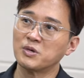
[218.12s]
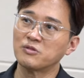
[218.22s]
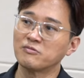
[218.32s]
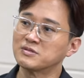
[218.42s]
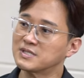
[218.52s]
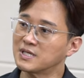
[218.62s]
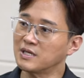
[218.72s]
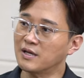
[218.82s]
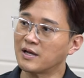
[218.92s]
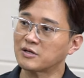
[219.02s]

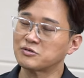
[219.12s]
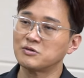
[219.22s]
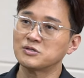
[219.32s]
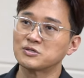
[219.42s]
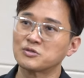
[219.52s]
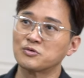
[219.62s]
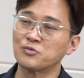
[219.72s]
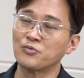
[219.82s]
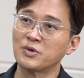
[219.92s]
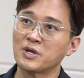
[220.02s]
B2C. Actually, so
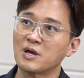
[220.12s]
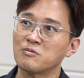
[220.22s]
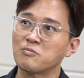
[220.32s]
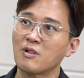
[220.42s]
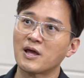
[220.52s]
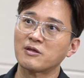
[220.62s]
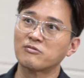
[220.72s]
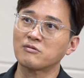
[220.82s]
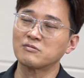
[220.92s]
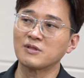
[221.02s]
we have a plan
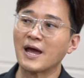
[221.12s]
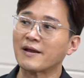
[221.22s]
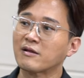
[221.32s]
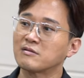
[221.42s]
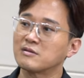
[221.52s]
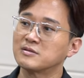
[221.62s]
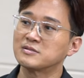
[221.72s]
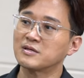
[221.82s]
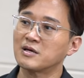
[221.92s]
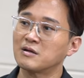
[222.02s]
to directly
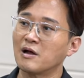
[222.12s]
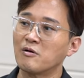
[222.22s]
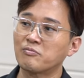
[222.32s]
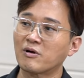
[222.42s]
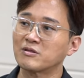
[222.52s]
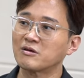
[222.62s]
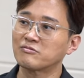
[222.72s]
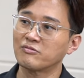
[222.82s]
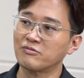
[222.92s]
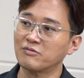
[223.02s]
sell our
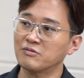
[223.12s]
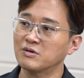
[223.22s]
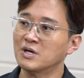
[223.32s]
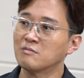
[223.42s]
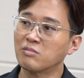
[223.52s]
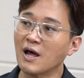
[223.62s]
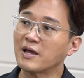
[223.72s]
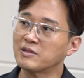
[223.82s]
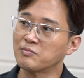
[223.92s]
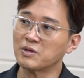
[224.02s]
product to
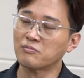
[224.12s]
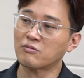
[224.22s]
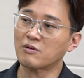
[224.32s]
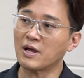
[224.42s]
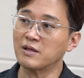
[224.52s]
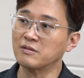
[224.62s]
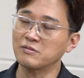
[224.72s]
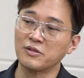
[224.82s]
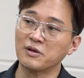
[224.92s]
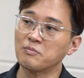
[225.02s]
blind people
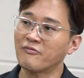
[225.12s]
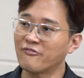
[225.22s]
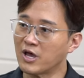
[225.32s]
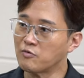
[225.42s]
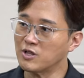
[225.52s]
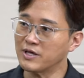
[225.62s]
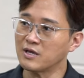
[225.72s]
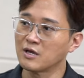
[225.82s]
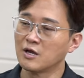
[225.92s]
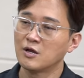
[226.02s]
and their
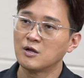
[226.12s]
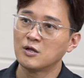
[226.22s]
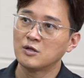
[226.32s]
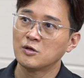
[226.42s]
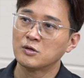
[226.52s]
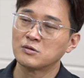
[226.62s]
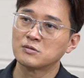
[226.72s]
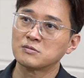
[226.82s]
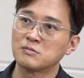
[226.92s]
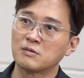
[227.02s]
family.
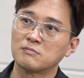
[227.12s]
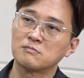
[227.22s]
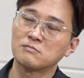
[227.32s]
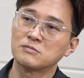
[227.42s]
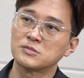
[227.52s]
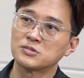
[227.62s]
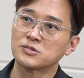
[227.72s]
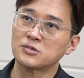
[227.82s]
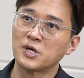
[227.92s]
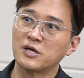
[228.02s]
So
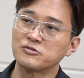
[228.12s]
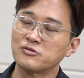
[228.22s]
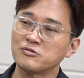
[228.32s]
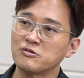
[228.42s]
as you